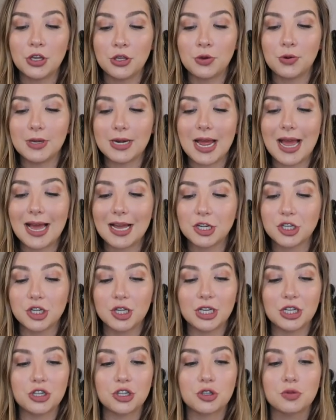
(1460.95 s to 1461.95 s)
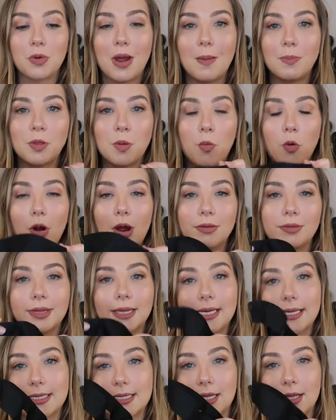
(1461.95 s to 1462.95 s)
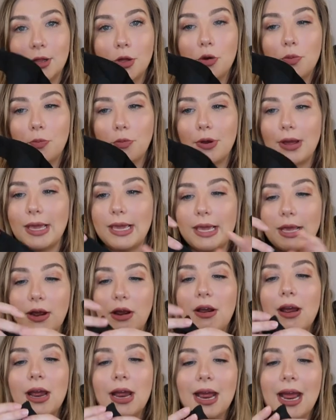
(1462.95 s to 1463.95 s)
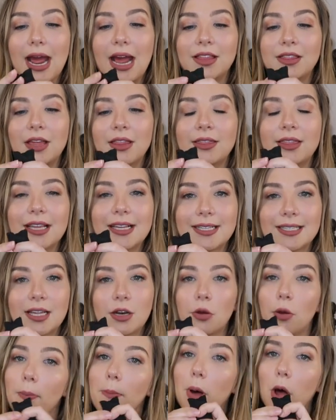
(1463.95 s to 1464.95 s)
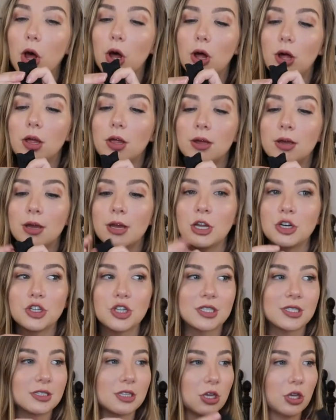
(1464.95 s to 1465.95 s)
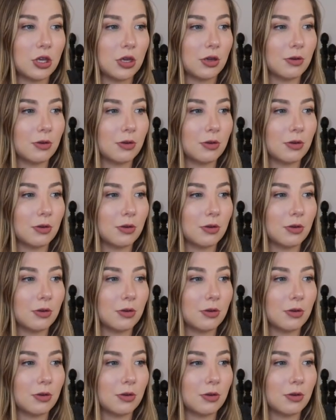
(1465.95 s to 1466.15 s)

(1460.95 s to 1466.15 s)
you can actually just wrap them around this loop right here and then this little ball just